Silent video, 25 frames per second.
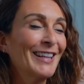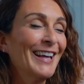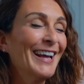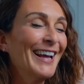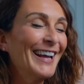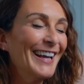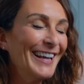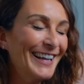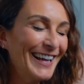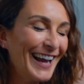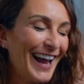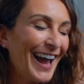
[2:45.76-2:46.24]

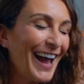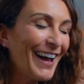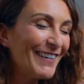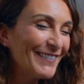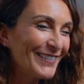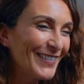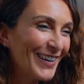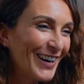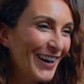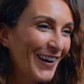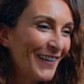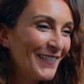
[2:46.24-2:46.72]
thing
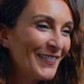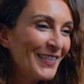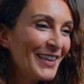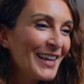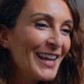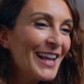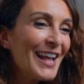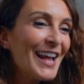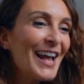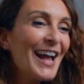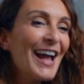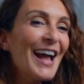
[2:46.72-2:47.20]
ever.
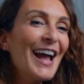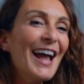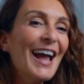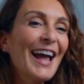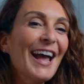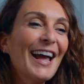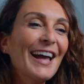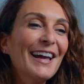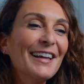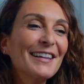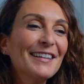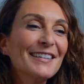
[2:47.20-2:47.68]

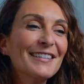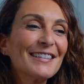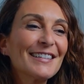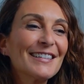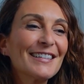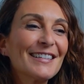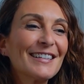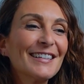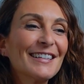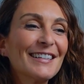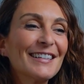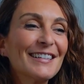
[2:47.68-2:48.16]
Yeah. And
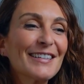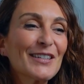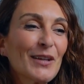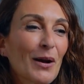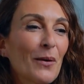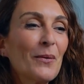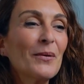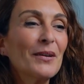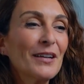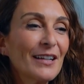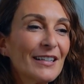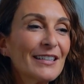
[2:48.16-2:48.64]
so
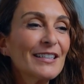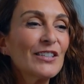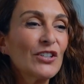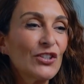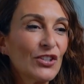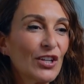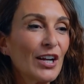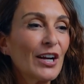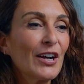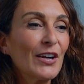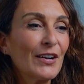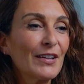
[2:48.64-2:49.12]
I wanted to
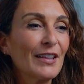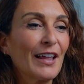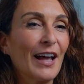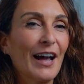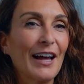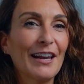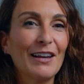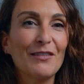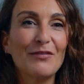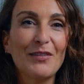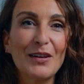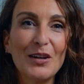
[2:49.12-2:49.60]
share
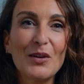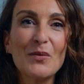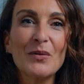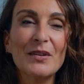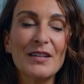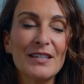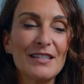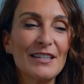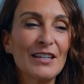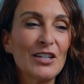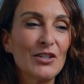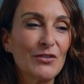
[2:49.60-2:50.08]
that. If
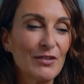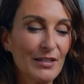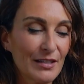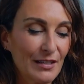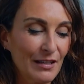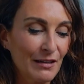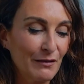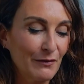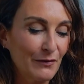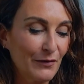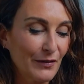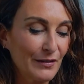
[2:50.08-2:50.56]
anyone is
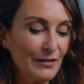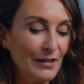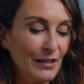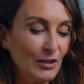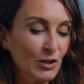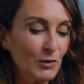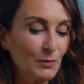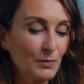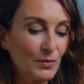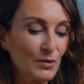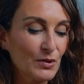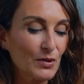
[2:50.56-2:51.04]
interested in
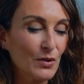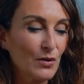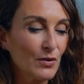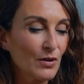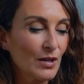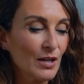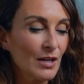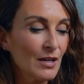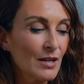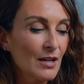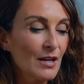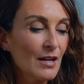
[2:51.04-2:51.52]
Fernando
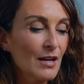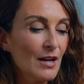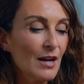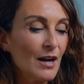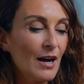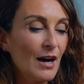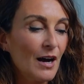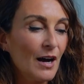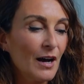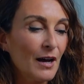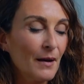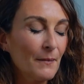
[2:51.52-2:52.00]
Pessoa,
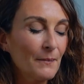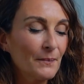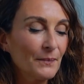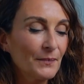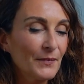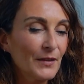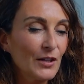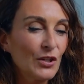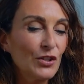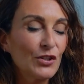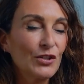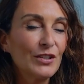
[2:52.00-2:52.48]

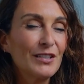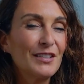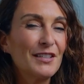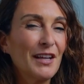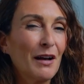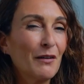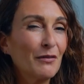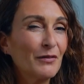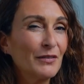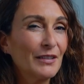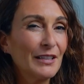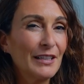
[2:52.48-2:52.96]
um, you should
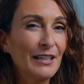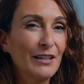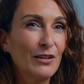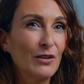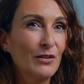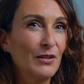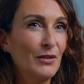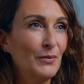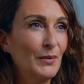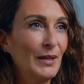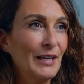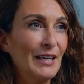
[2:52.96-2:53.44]
definitely
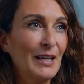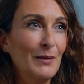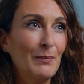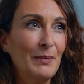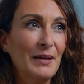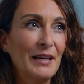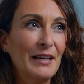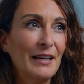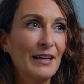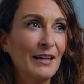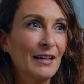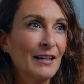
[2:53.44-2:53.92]
go to
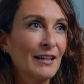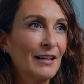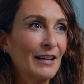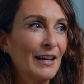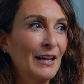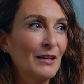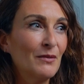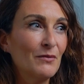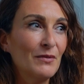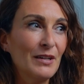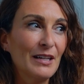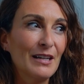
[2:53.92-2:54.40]
Wikipedia
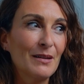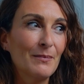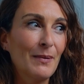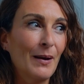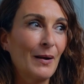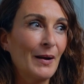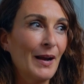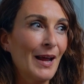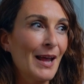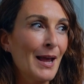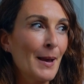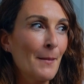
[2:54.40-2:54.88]
and read
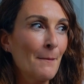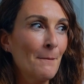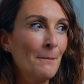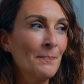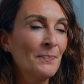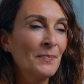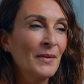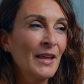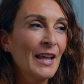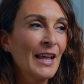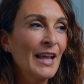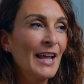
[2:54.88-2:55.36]
about him.
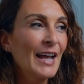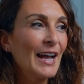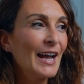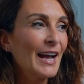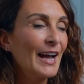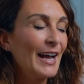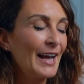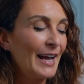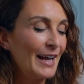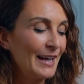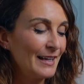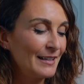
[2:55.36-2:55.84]

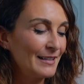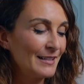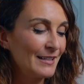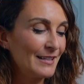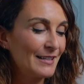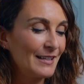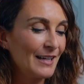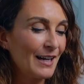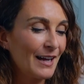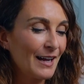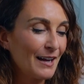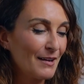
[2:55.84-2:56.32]
And
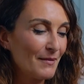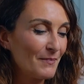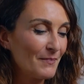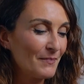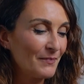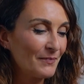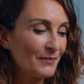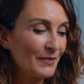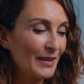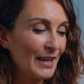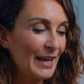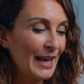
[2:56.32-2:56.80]

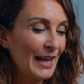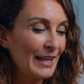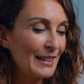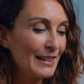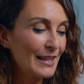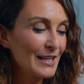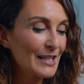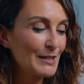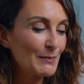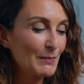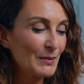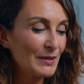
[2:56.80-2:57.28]
um,
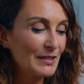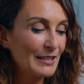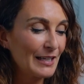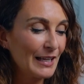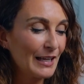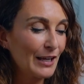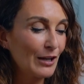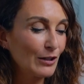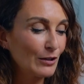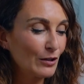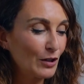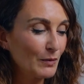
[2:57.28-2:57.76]
this
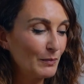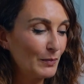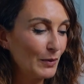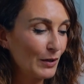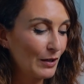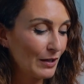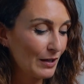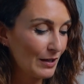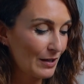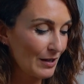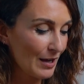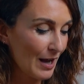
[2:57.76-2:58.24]
particular
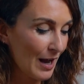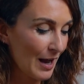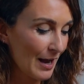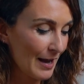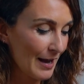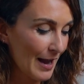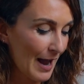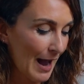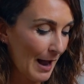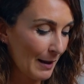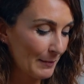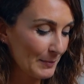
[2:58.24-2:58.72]
book,
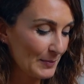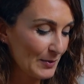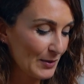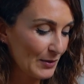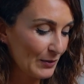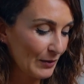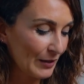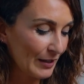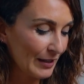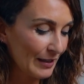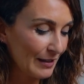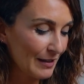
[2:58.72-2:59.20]
I
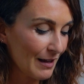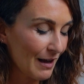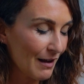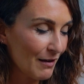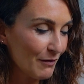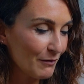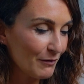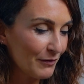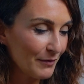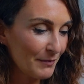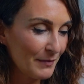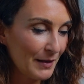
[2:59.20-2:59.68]
absolutely
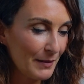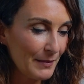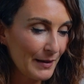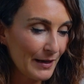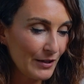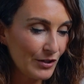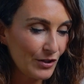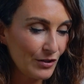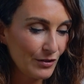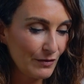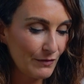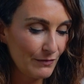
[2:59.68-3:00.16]
love. Maybe
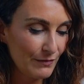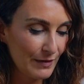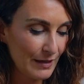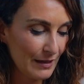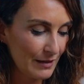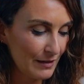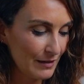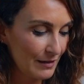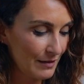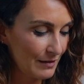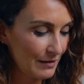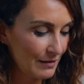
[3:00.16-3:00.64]
I should
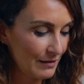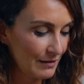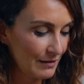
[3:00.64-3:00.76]
read